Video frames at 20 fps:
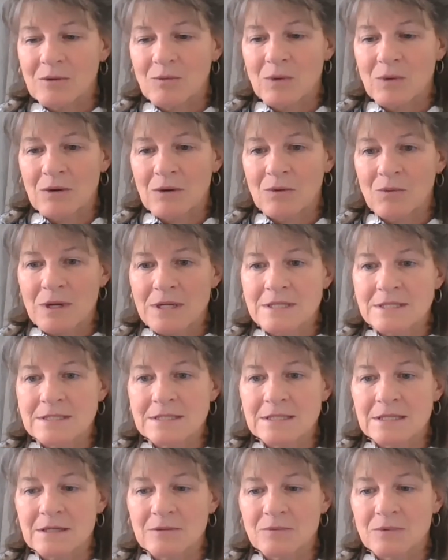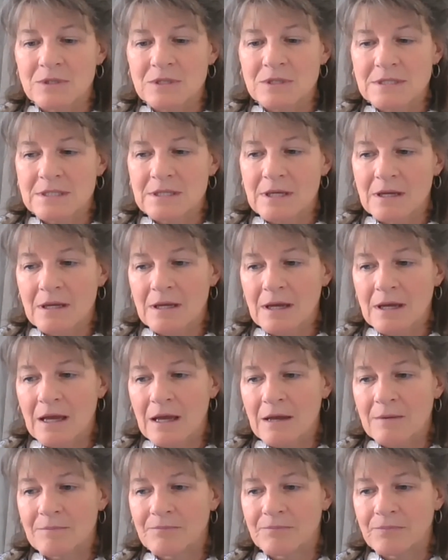what it was
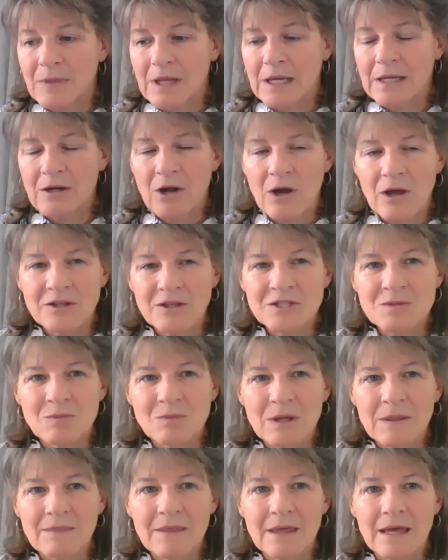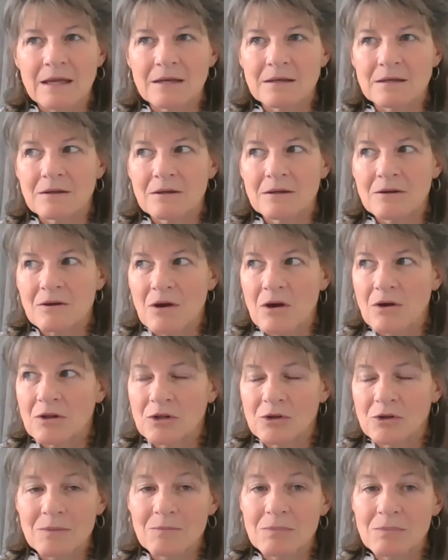acknowledgement that
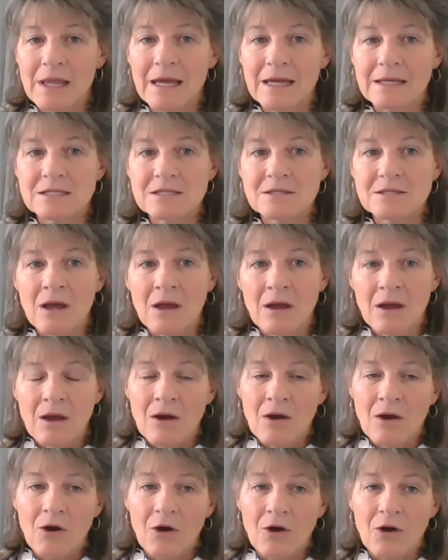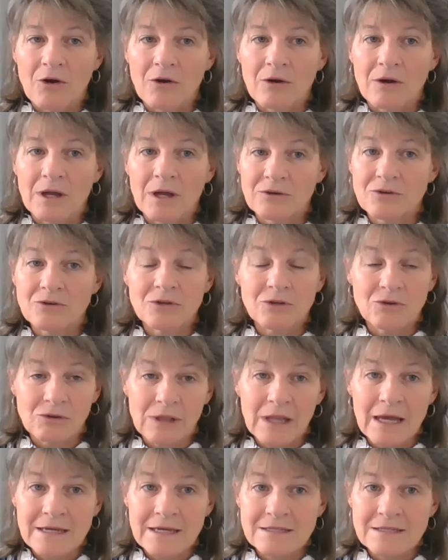cochlear implants are
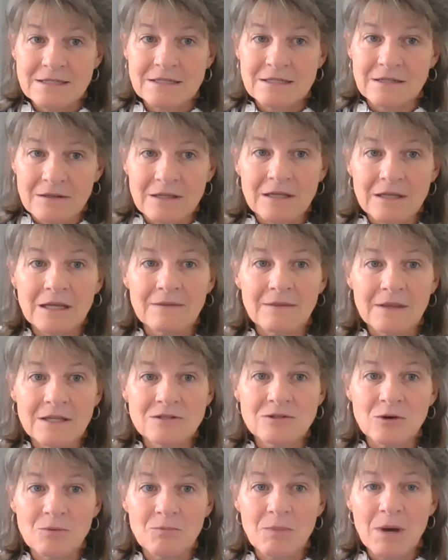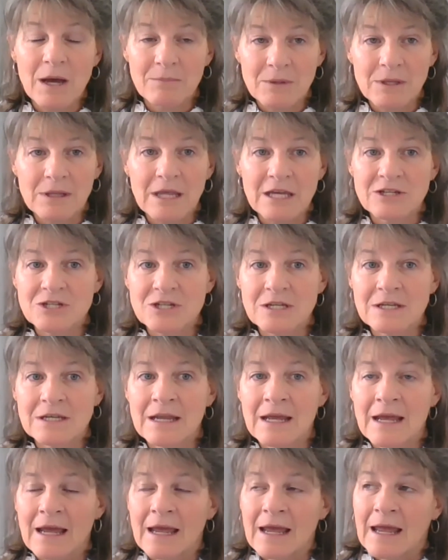underutilized in the adult population,
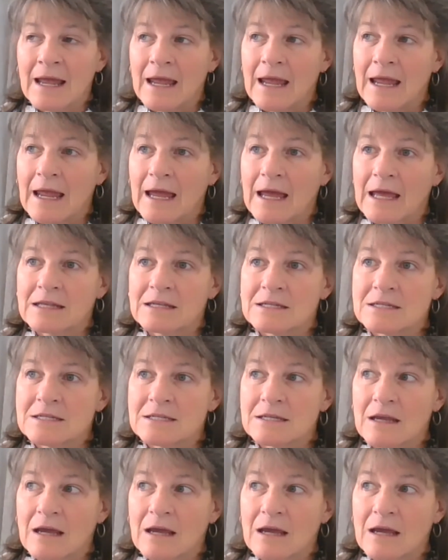and